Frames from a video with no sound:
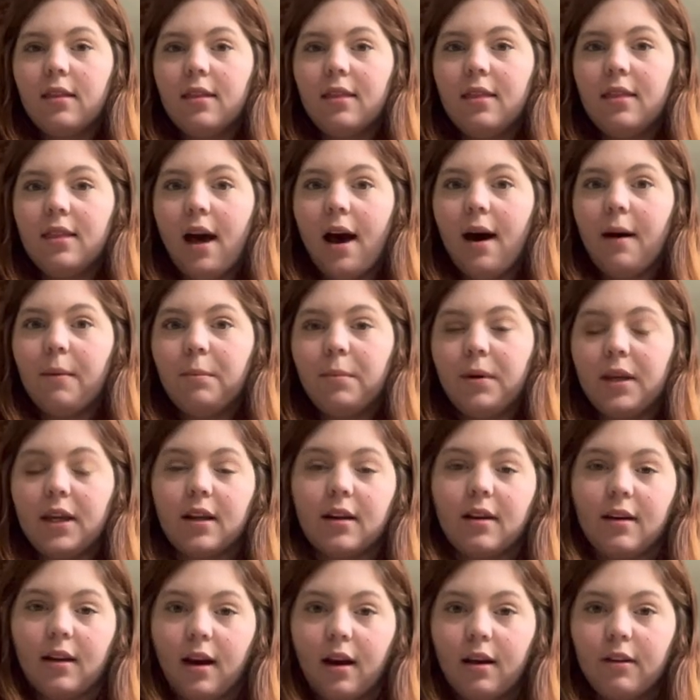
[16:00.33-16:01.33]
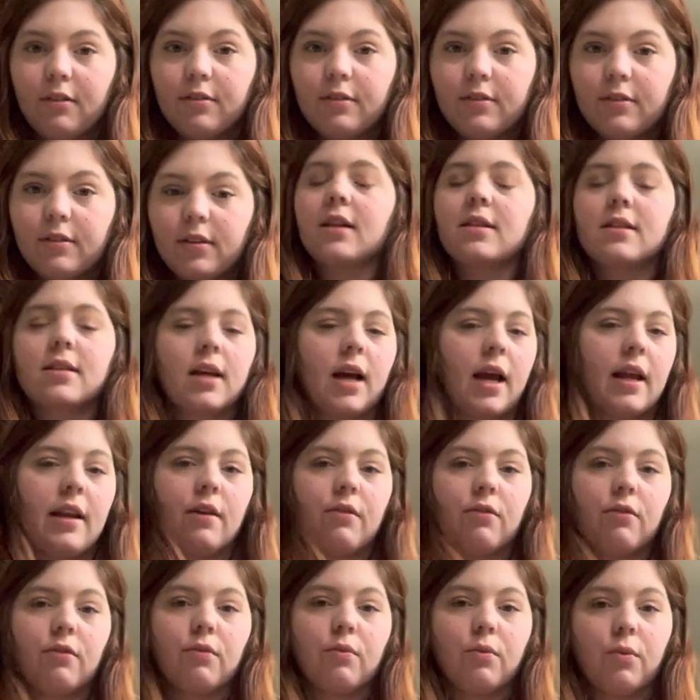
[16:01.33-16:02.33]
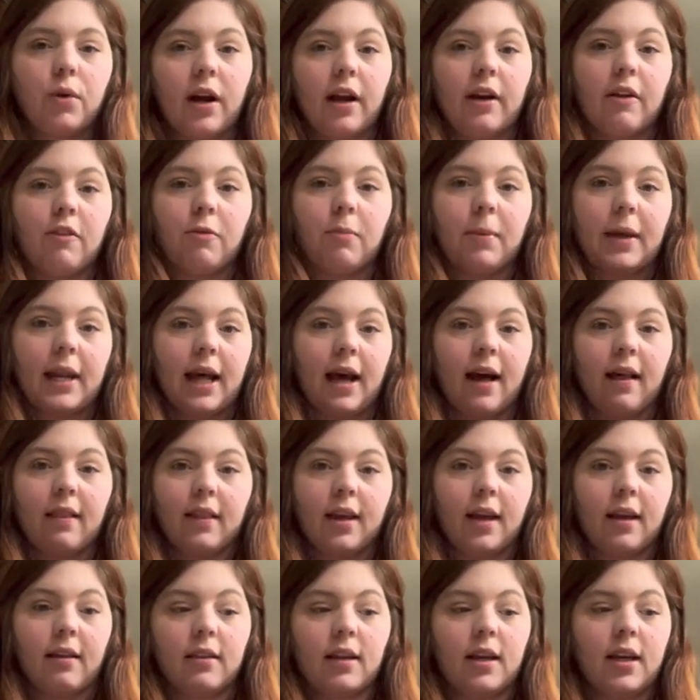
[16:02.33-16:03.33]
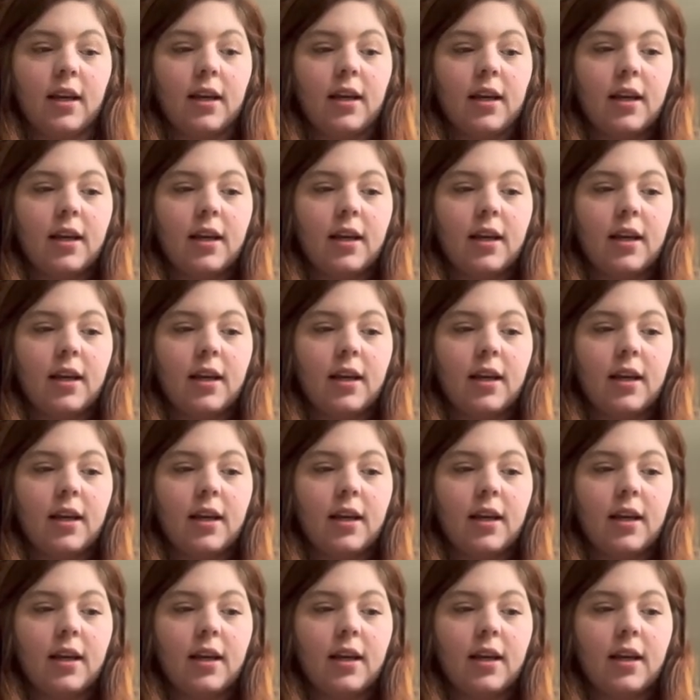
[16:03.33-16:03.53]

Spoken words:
that be enough. It's kind of where I've been at lately,